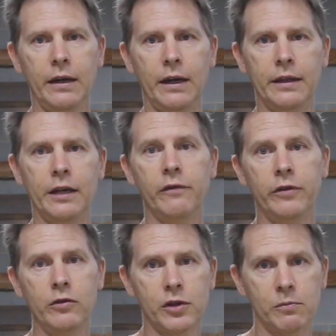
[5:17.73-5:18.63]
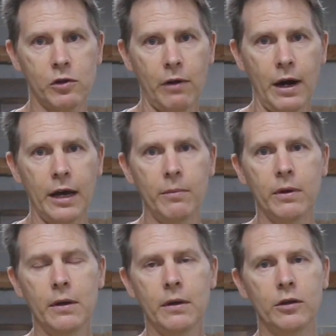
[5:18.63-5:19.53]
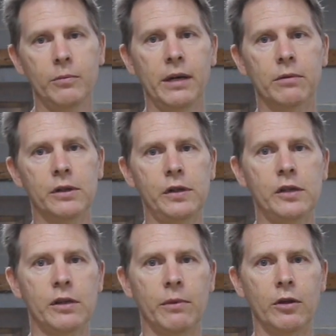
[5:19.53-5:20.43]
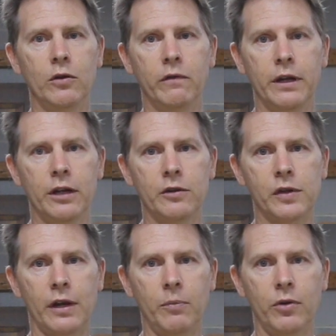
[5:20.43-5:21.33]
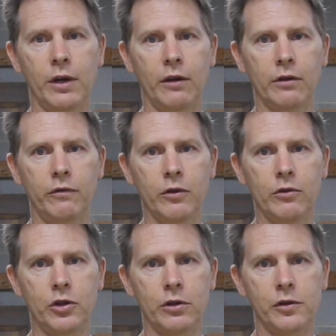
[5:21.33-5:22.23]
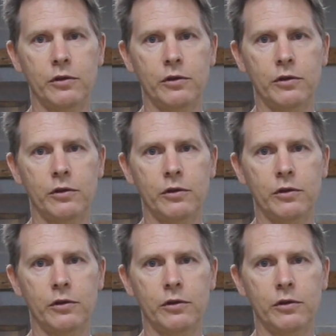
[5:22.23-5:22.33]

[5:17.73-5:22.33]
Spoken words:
And then if you subscribe, you'll be able to see some of the new videos that I put out in the future.